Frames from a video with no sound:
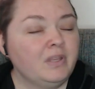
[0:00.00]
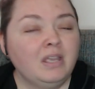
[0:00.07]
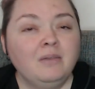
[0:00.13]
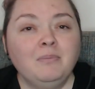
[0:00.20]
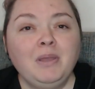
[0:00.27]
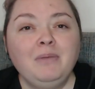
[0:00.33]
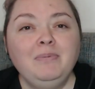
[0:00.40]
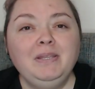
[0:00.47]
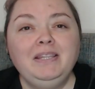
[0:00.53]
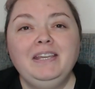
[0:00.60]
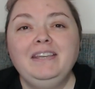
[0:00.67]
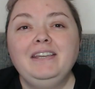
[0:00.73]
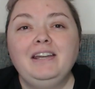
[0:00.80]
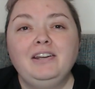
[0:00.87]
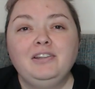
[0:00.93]
Maybe
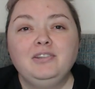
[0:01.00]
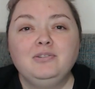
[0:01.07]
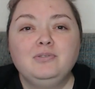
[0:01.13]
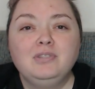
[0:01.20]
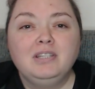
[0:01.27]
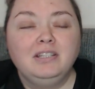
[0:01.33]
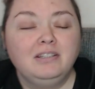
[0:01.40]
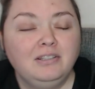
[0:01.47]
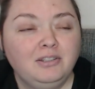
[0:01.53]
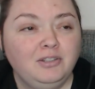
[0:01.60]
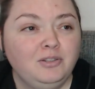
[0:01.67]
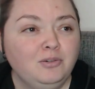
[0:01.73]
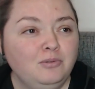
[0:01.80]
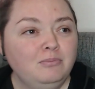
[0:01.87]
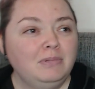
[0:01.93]
they are using the
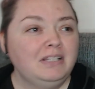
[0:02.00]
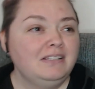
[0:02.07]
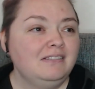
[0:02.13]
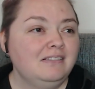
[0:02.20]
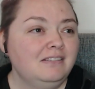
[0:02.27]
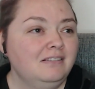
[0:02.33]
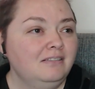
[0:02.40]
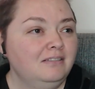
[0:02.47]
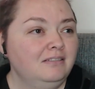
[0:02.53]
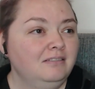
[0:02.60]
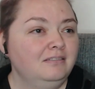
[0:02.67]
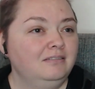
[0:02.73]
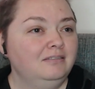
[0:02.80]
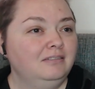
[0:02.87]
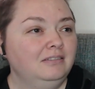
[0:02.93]
humans.
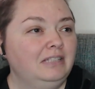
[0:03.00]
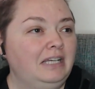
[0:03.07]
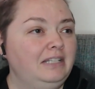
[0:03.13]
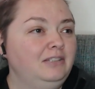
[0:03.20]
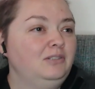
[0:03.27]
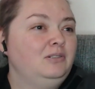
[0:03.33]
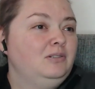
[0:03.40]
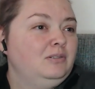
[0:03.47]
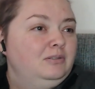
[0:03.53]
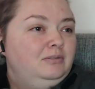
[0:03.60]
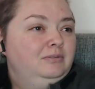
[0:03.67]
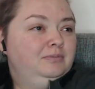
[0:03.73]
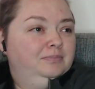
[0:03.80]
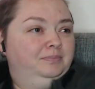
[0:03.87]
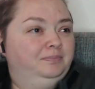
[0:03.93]
I don't know.
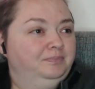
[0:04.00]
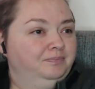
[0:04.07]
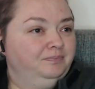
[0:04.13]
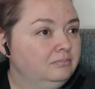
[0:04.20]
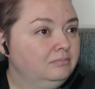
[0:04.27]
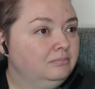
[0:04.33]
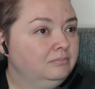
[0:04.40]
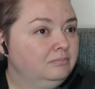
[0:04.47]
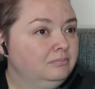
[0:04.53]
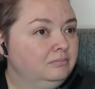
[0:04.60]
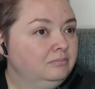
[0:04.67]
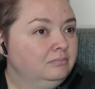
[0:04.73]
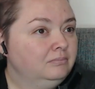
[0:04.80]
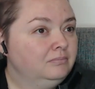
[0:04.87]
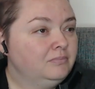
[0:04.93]

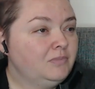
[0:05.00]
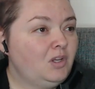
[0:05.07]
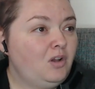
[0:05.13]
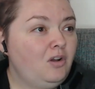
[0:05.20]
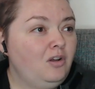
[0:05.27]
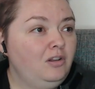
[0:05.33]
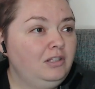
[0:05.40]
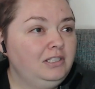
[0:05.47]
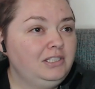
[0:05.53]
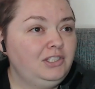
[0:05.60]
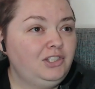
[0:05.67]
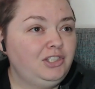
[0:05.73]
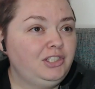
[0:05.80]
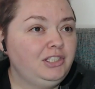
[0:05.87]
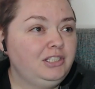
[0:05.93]
Holy
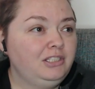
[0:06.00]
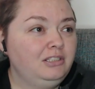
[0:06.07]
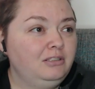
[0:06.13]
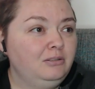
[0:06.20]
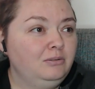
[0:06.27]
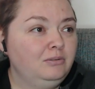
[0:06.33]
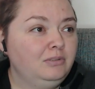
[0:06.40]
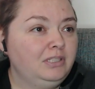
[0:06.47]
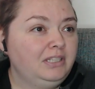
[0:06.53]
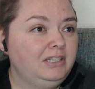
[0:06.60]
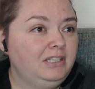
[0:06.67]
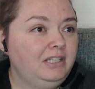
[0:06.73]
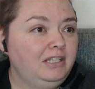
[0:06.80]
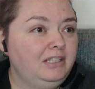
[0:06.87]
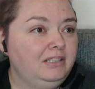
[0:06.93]
shit, look at
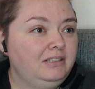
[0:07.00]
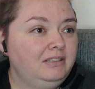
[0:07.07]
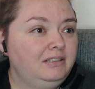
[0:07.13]
that.